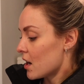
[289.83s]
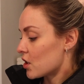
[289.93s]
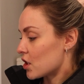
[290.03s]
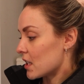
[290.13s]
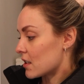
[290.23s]

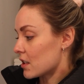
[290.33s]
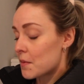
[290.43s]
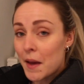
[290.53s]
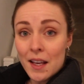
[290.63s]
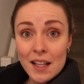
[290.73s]
she
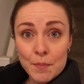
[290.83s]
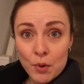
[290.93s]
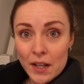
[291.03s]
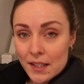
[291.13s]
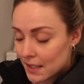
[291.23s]
started making these
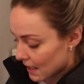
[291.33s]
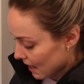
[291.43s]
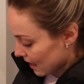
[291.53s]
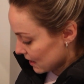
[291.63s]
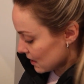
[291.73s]
prints,
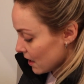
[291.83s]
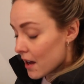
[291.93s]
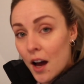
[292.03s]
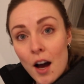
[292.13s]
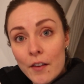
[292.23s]
and
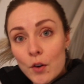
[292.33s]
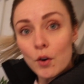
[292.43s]
I've